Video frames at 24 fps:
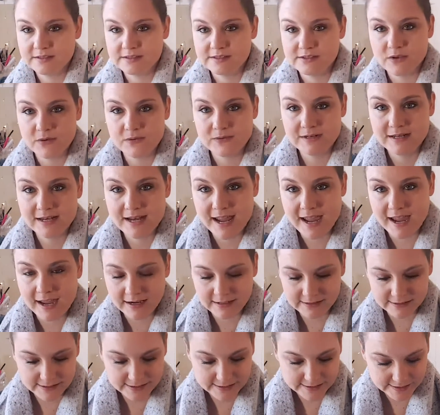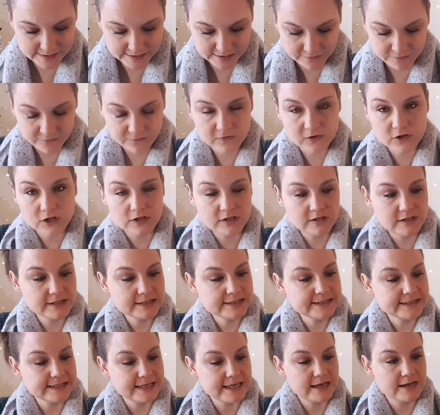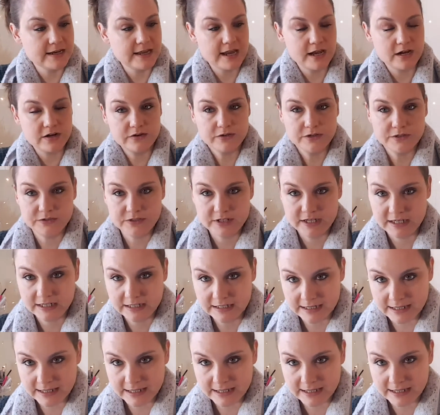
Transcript: So next, this is a full skincare routine,